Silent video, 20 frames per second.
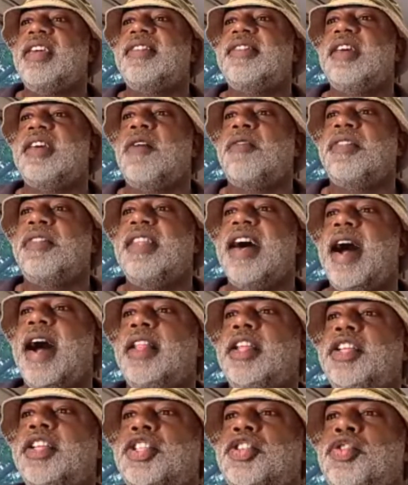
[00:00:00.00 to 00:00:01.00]

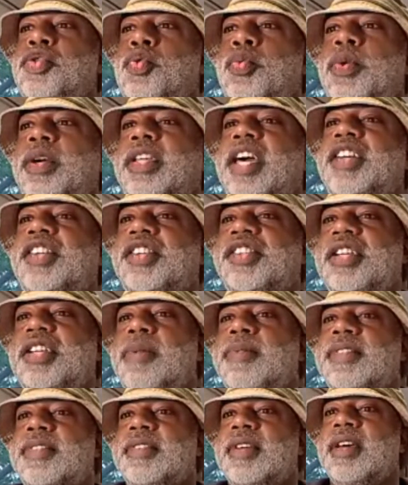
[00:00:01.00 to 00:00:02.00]
self-knowledge through
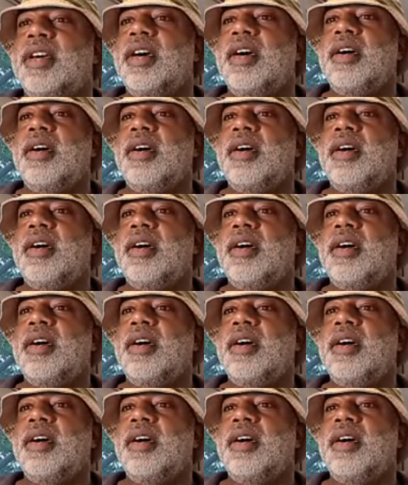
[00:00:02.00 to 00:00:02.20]
relationships.